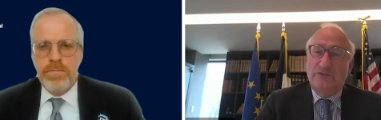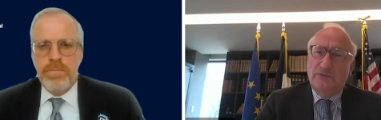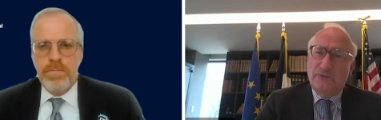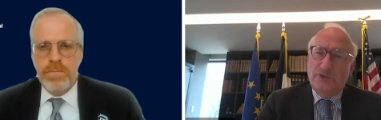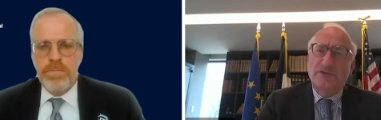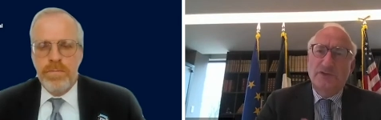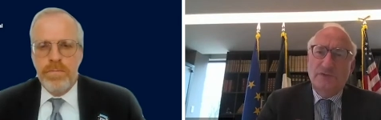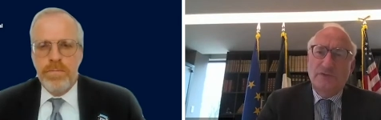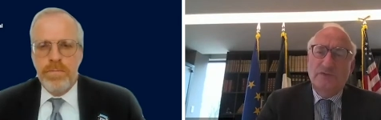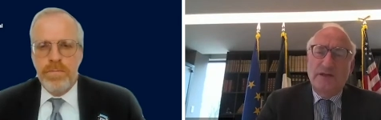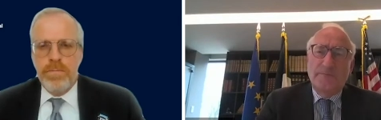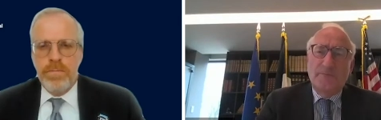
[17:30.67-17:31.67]
Speaker 1: to advance
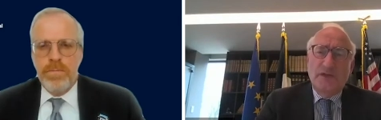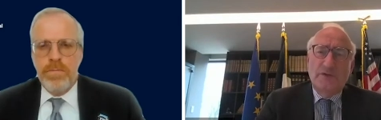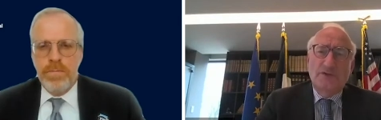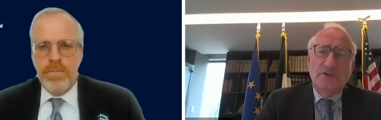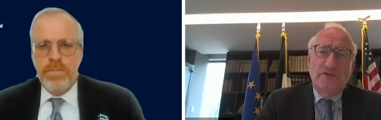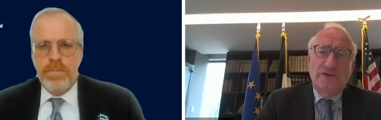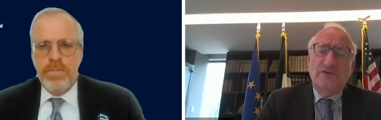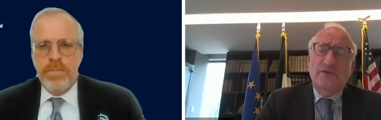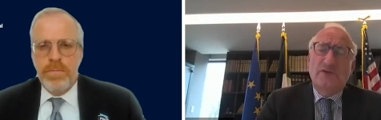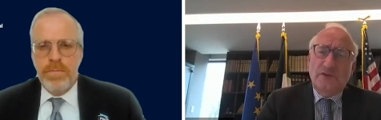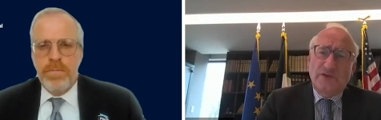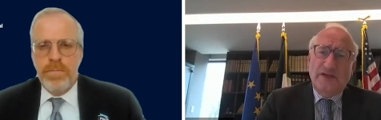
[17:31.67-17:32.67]
concretely. And uh,
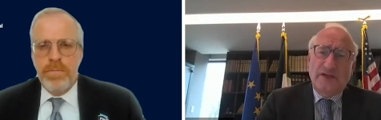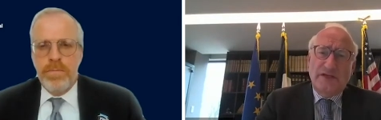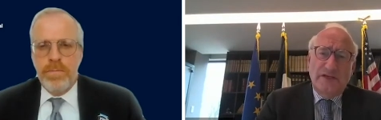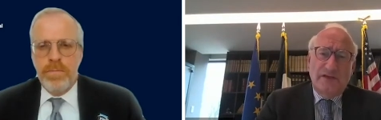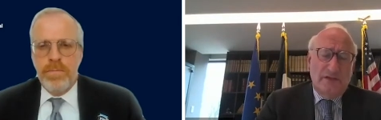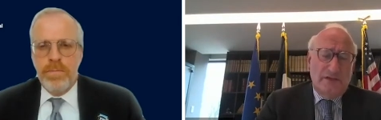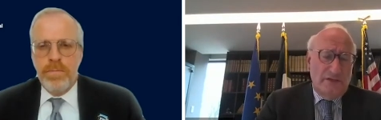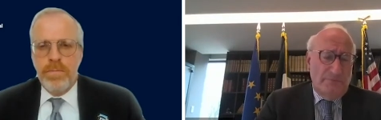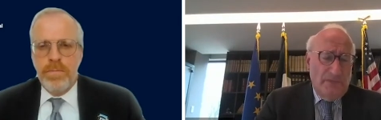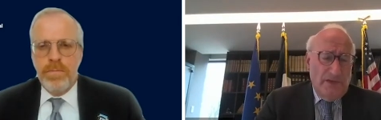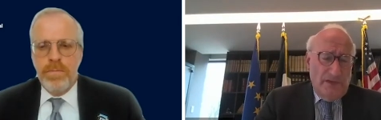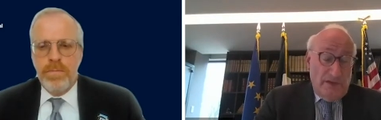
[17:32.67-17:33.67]

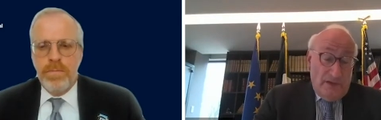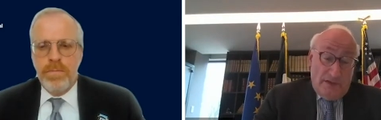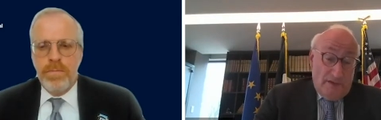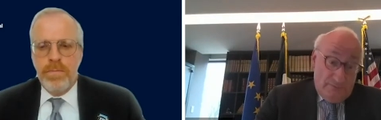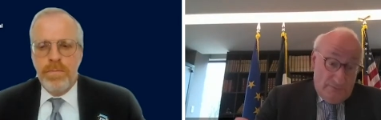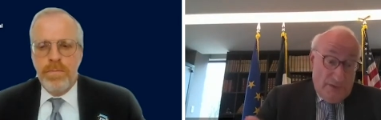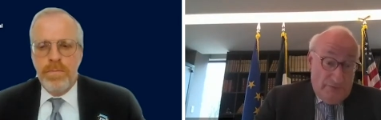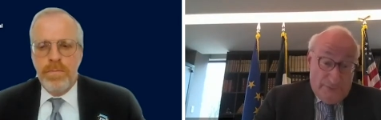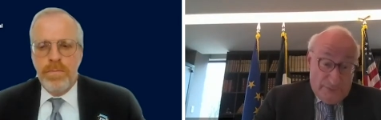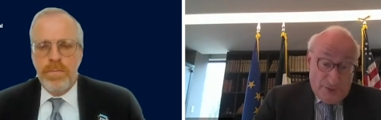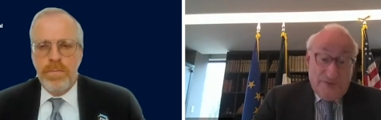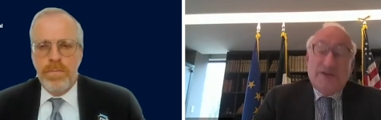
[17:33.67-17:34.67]
unfortunately,
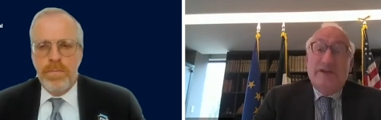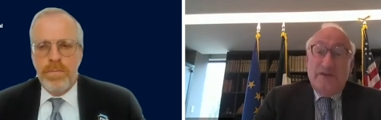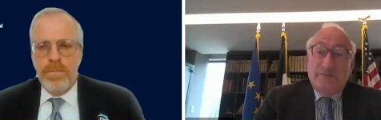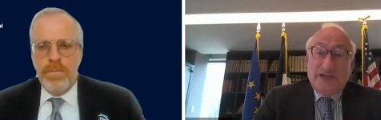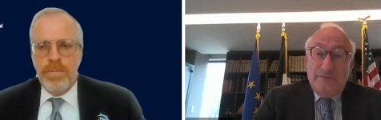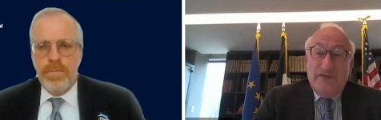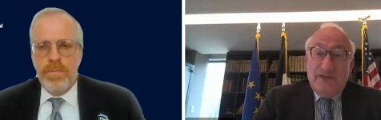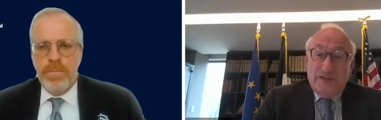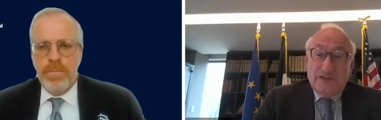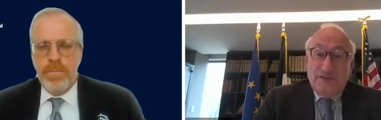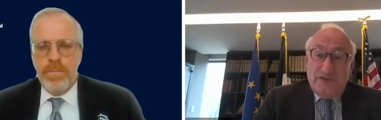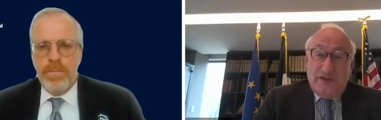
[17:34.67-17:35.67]
sometimes sanctions are
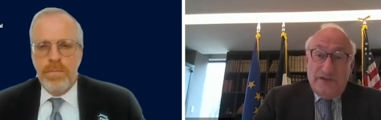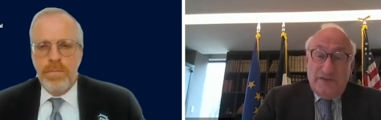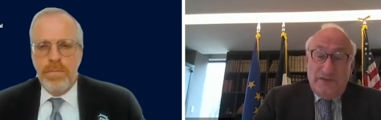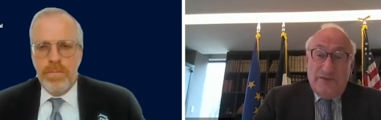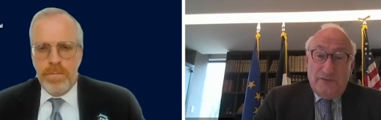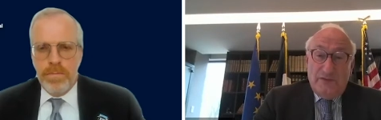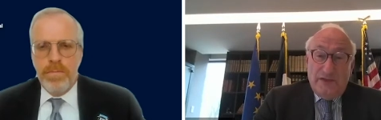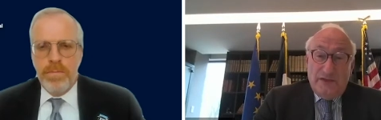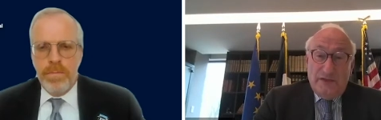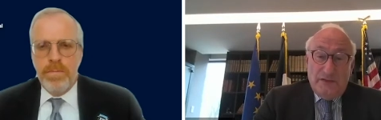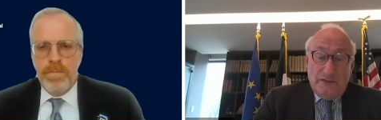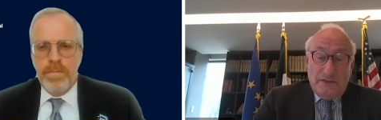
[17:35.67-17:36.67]
necessary, and
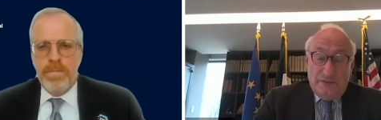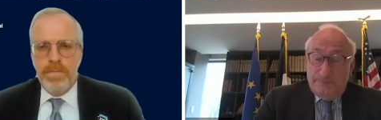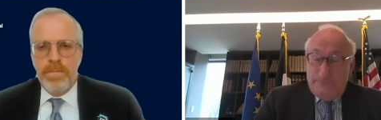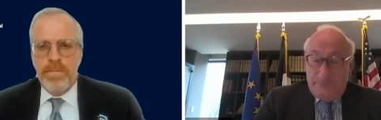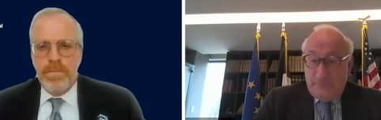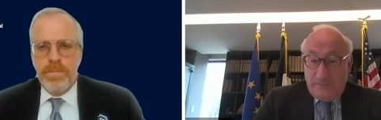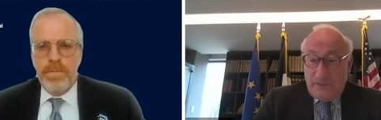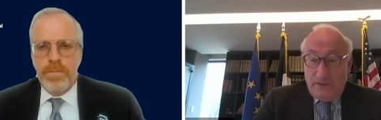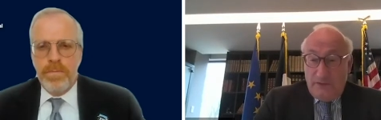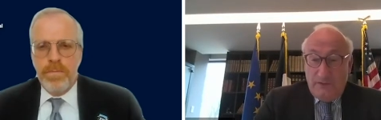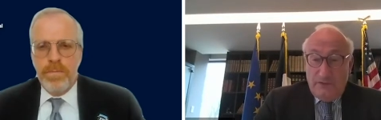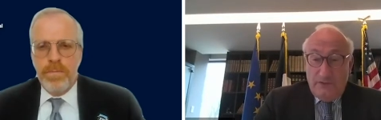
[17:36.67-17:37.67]
um,
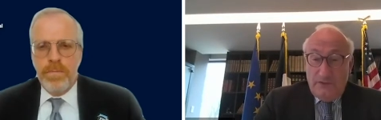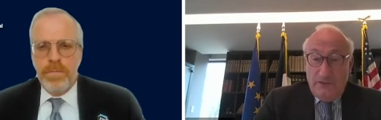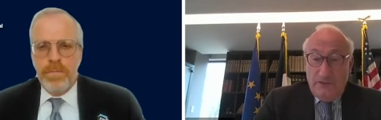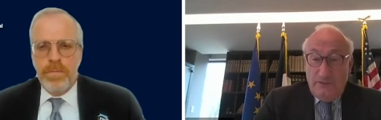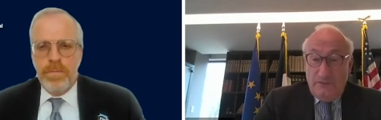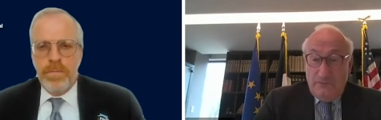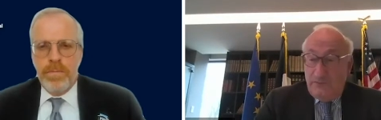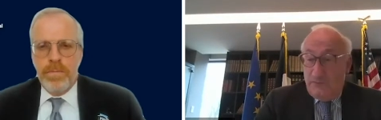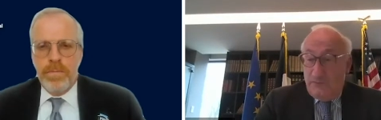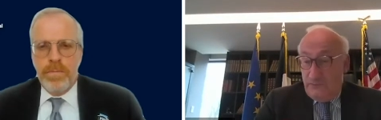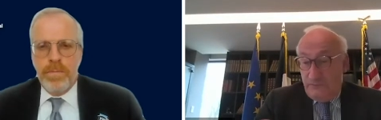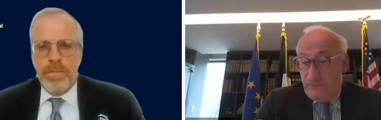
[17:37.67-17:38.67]
uh,
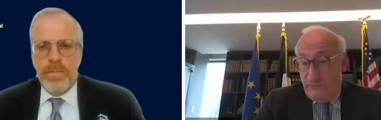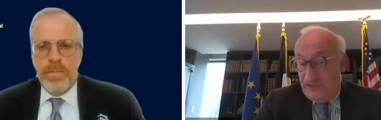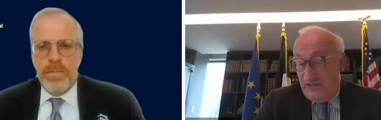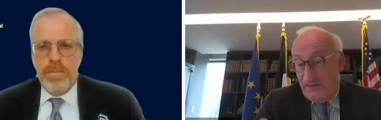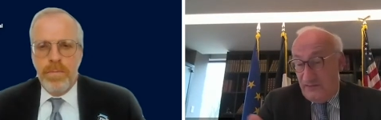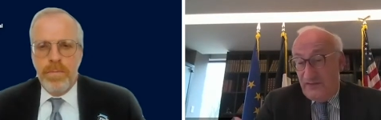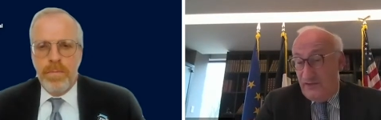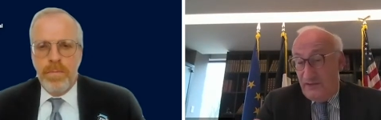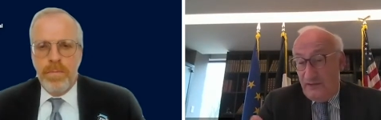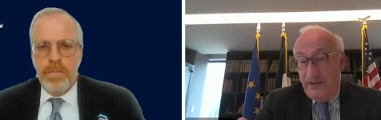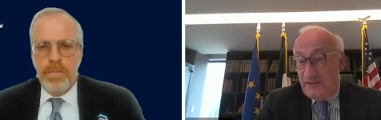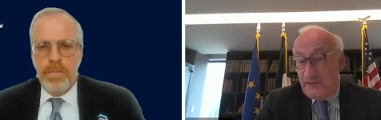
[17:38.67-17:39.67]
we we can see
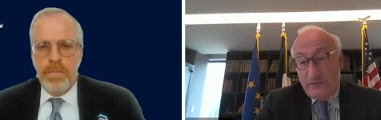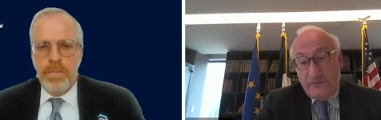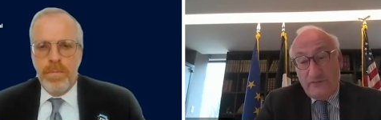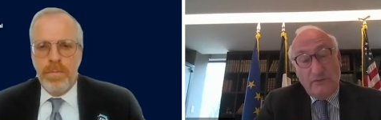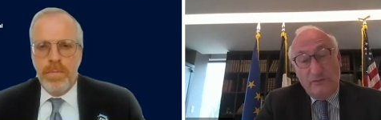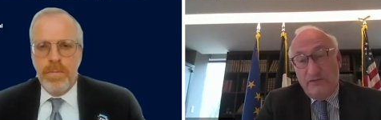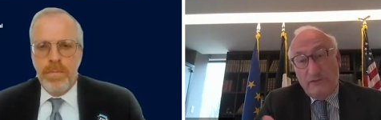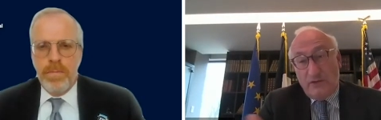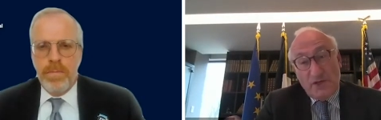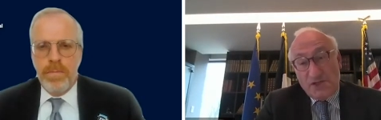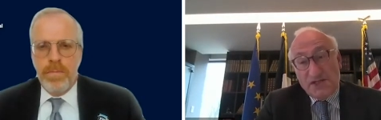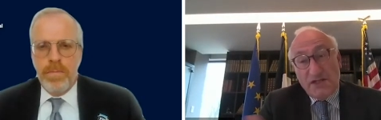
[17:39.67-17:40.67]
it also with
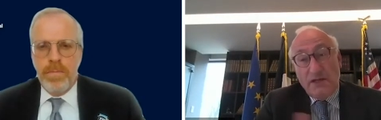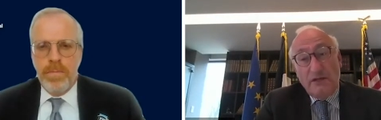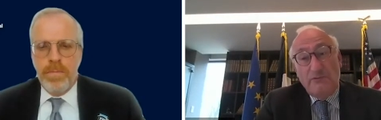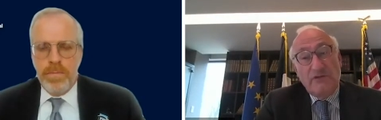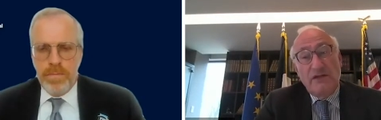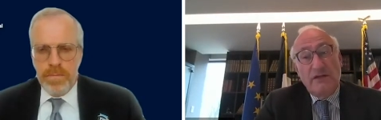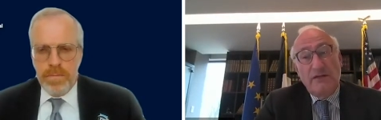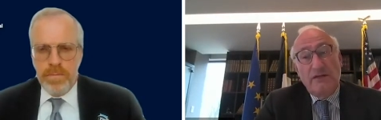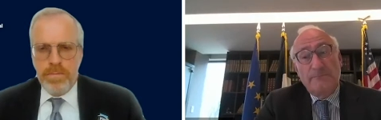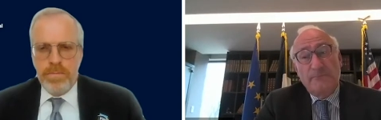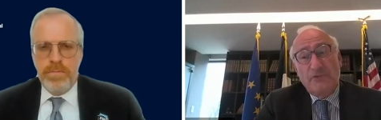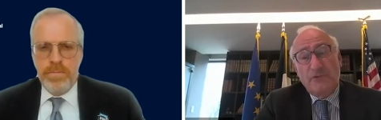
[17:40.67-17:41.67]
Russia.
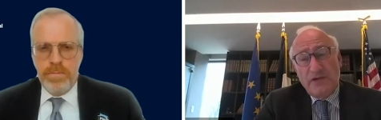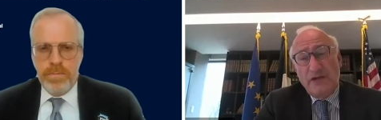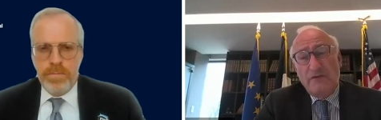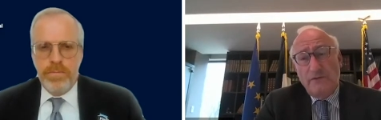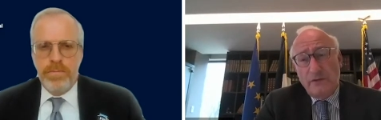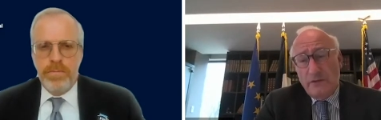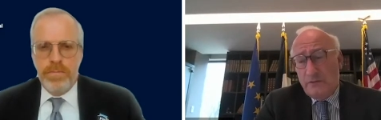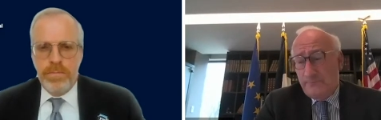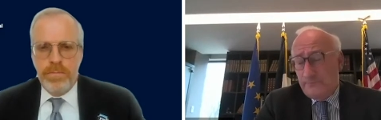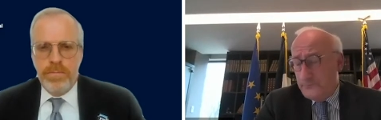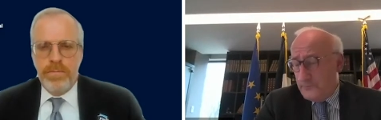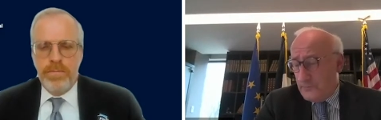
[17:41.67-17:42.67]
We we have
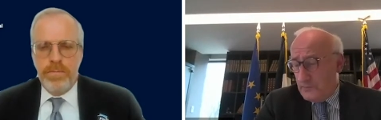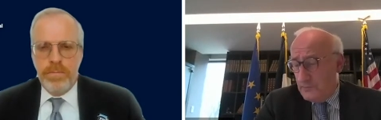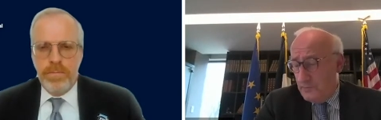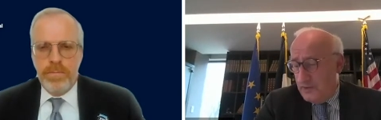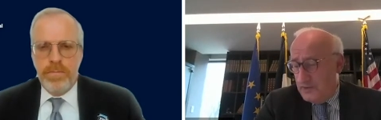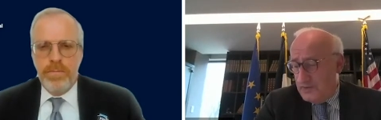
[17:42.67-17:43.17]
um, quite